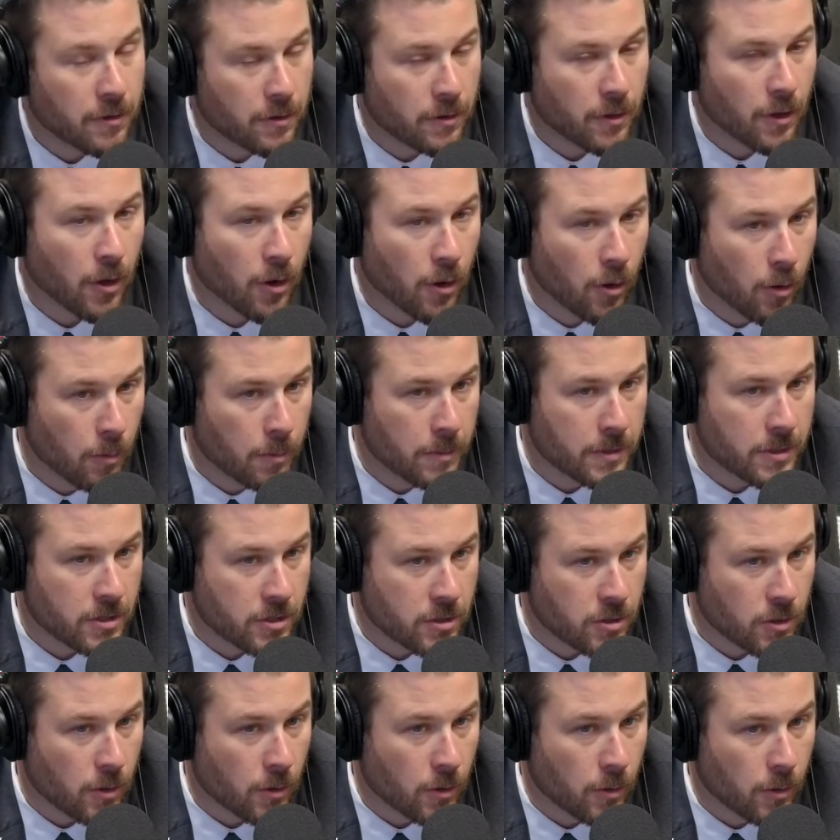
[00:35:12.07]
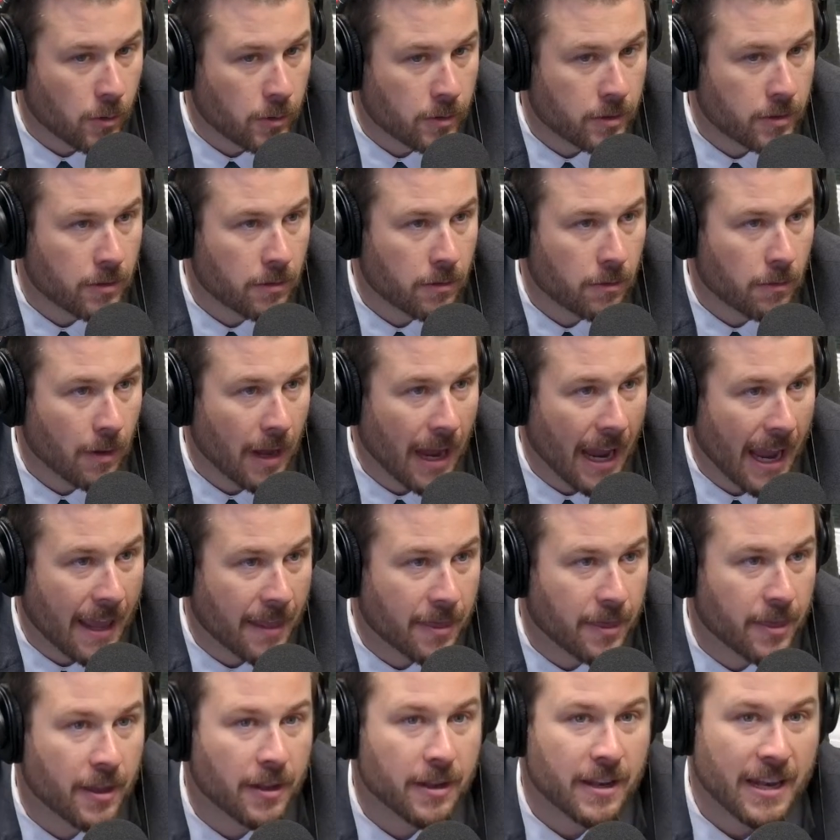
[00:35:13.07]
the home is sold
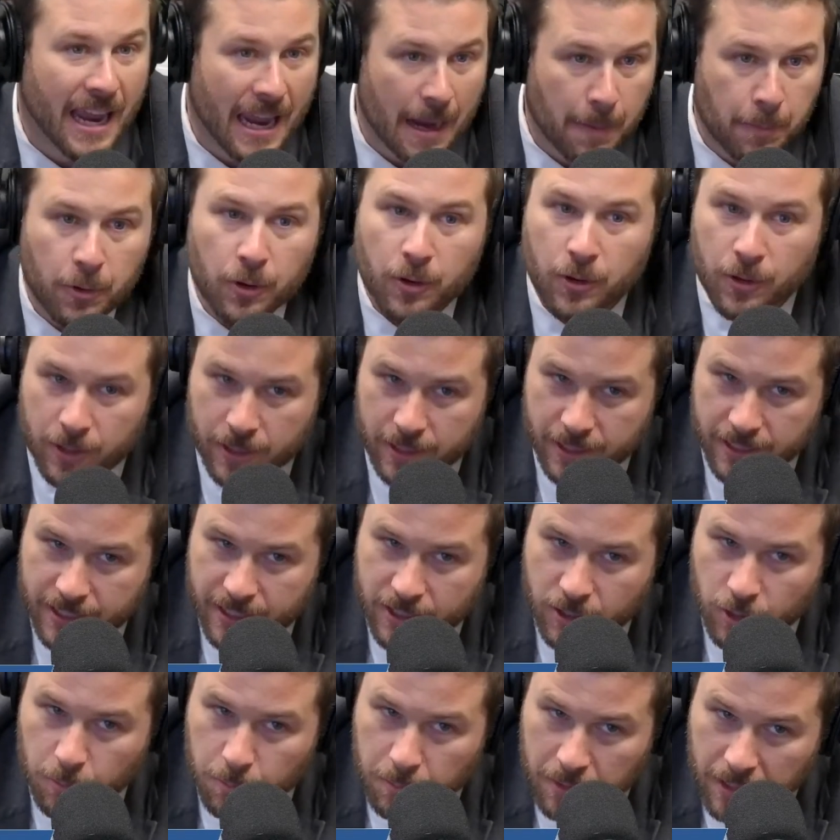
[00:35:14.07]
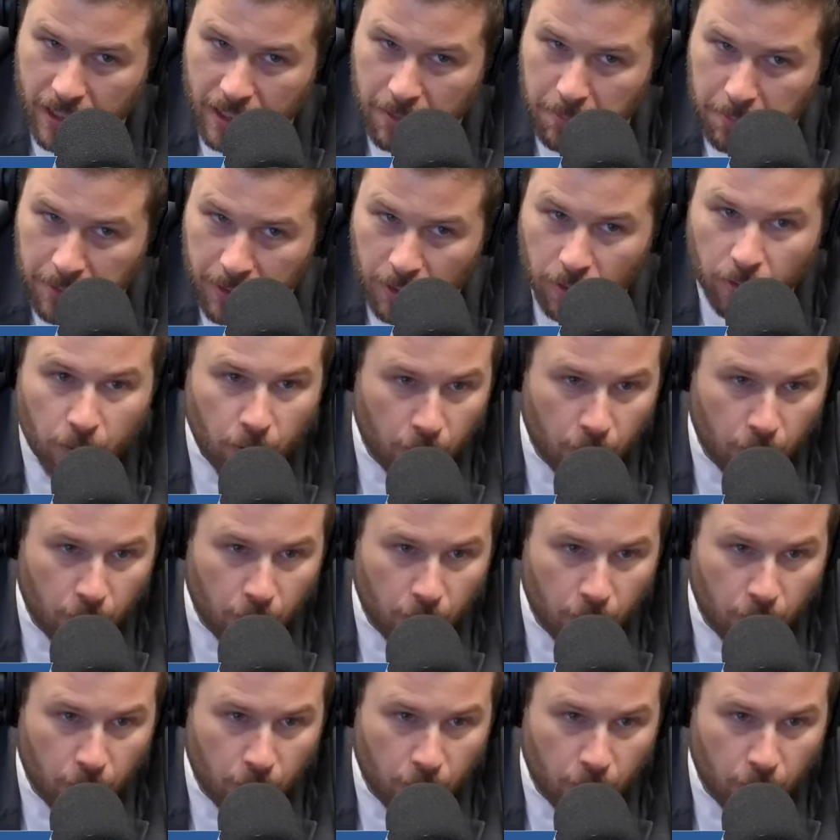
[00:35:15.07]
and the neighborhood is still being built,